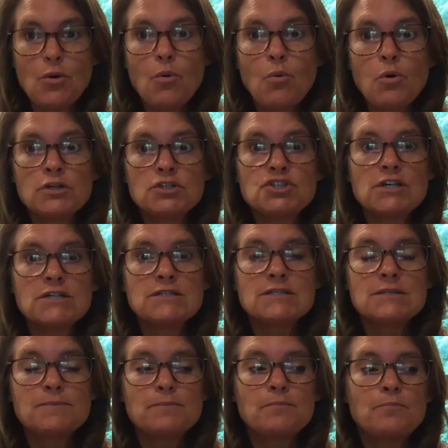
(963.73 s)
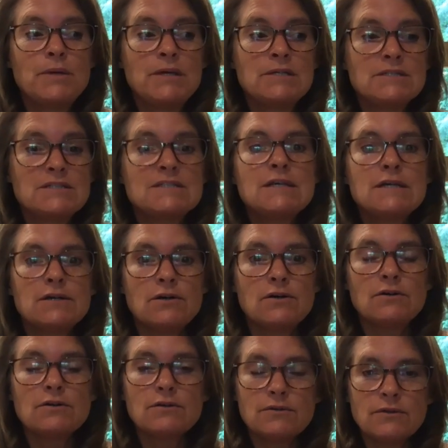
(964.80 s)
Or just be
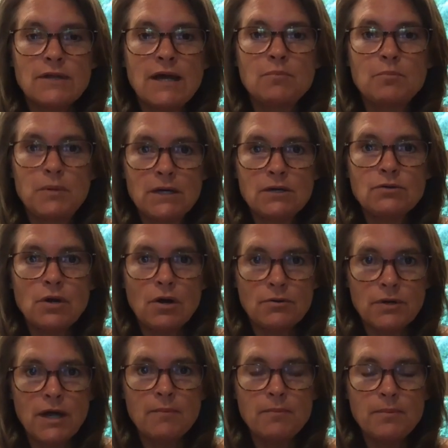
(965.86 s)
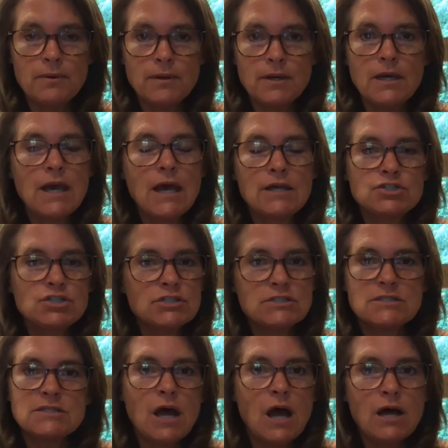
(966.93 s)
still. Like be a grown-up and
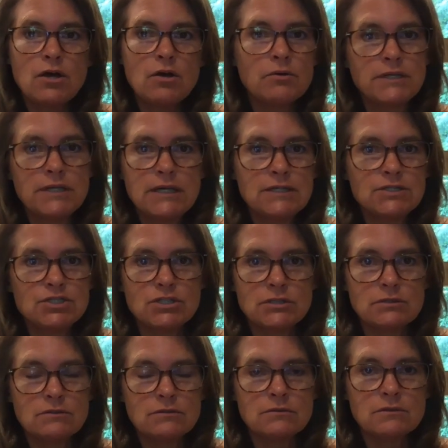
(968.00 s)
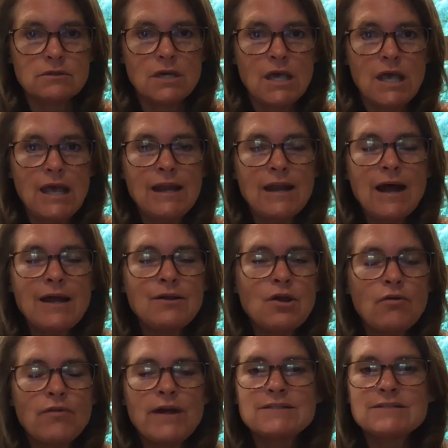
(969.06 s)
just not go in the kitchen. And I
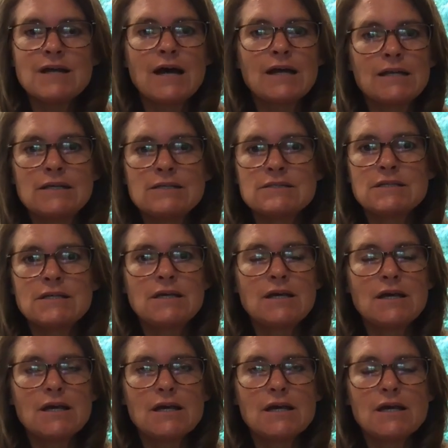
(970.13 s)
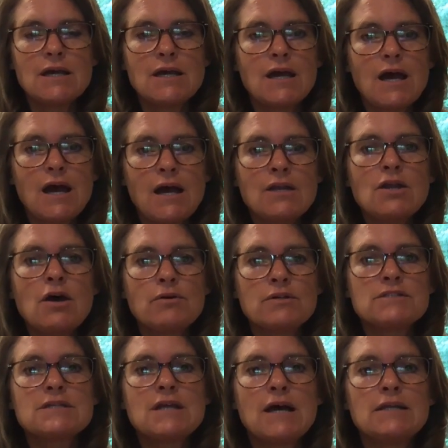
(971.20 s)
know that's not easy. I know
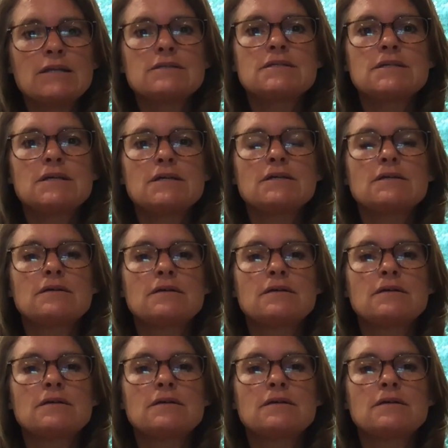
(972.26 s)
it's not easy.